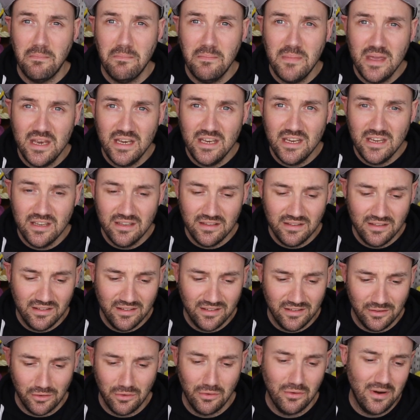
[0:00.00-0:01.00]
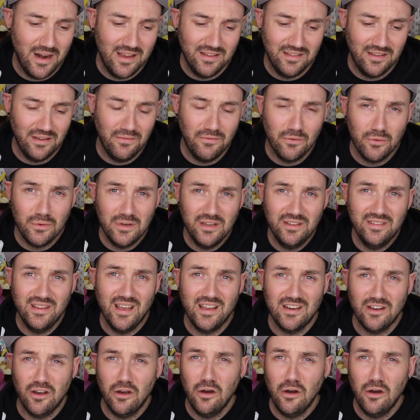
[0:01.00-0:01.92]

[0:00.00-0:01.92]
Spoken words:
minions or, as I've already said,